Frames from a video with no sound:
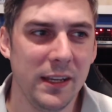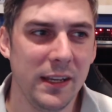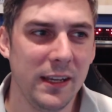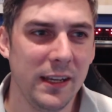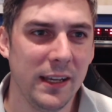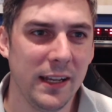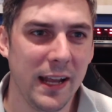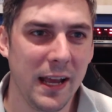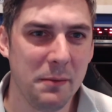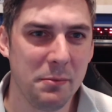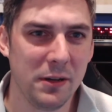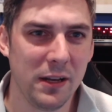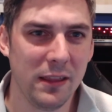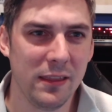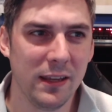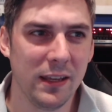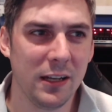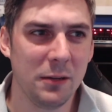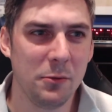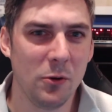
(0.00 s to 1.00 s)
It happened, I
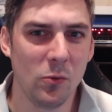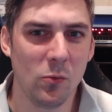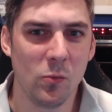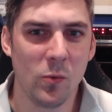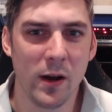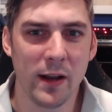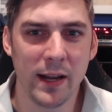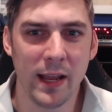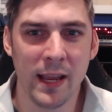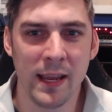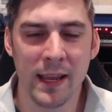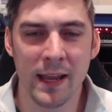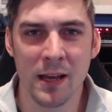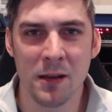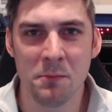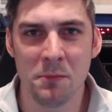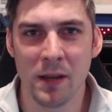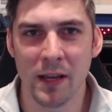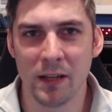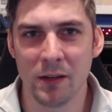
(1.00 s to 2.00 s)
think, at about 1
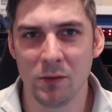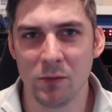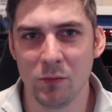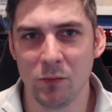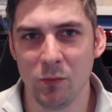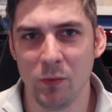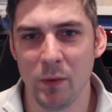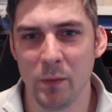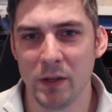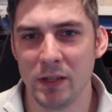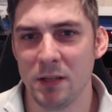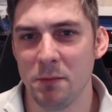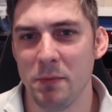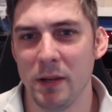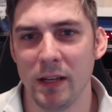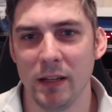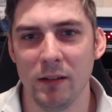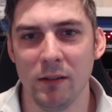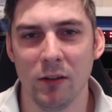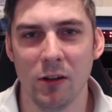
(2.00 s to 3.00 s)
a.m. and we went to
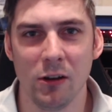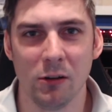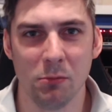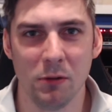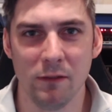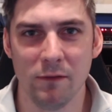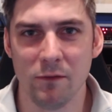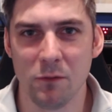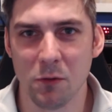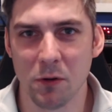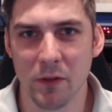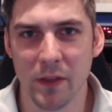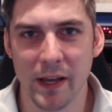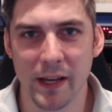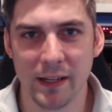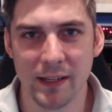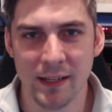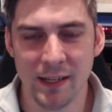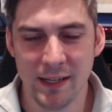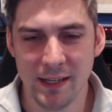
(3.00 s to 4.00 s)
bed long before
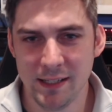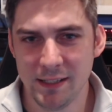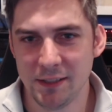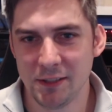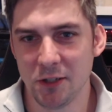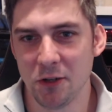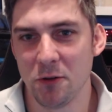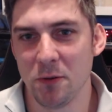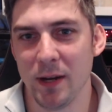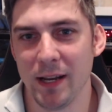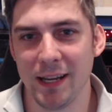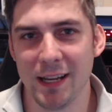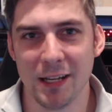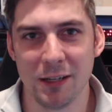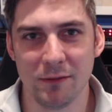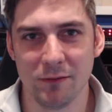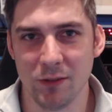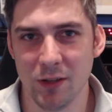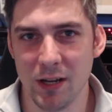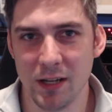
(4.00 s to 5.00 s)
that. So I kind
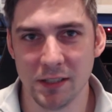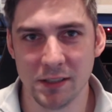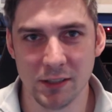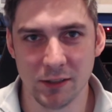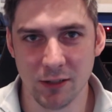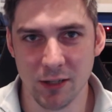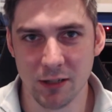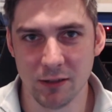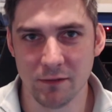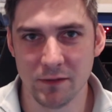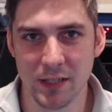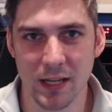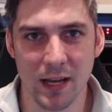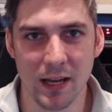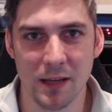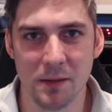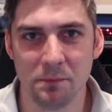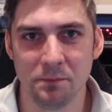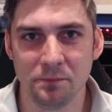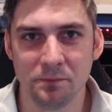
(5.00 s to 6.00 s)
of lost a lot of
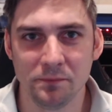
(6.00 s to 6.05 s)
time,